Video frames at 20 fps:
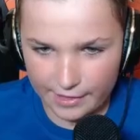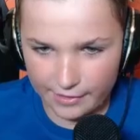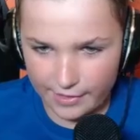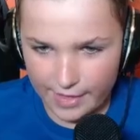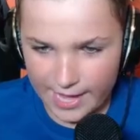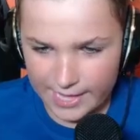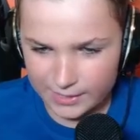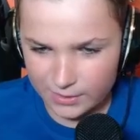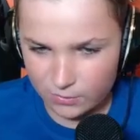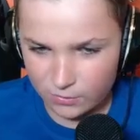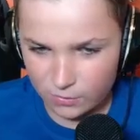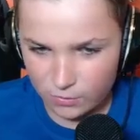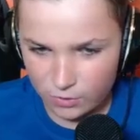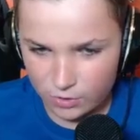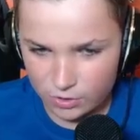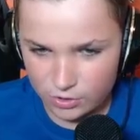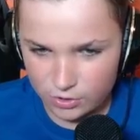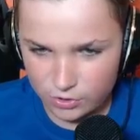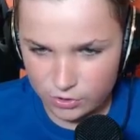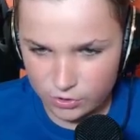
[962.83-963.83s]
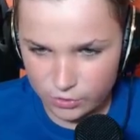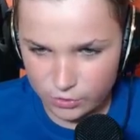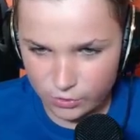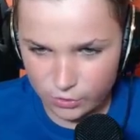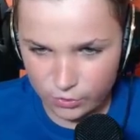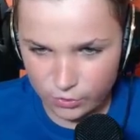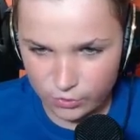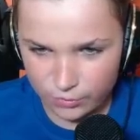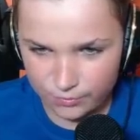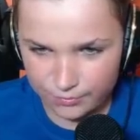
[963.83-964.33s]
that or
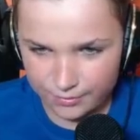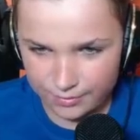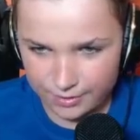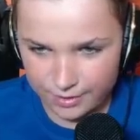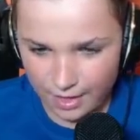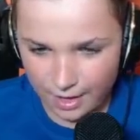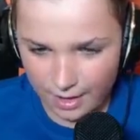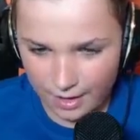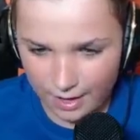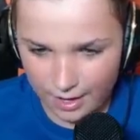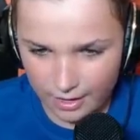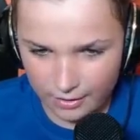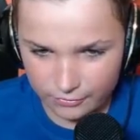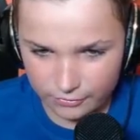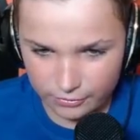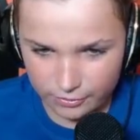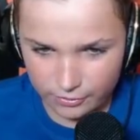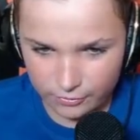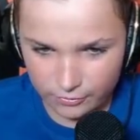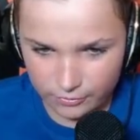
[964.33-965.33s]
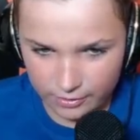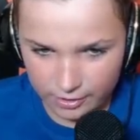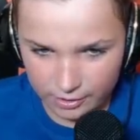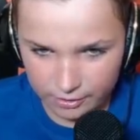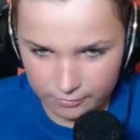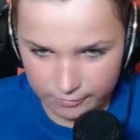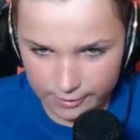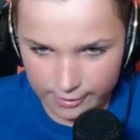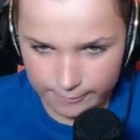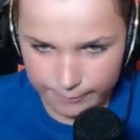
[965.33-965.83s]
you... I don't know.
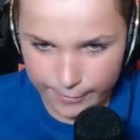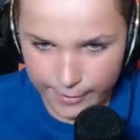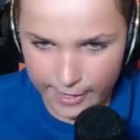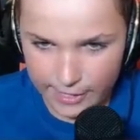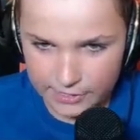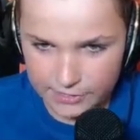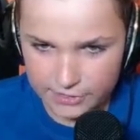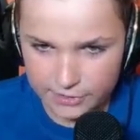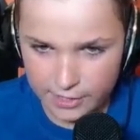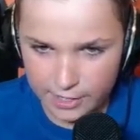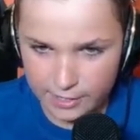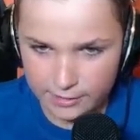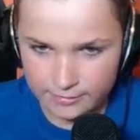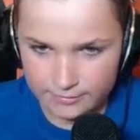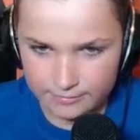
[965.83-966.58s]
I passed that.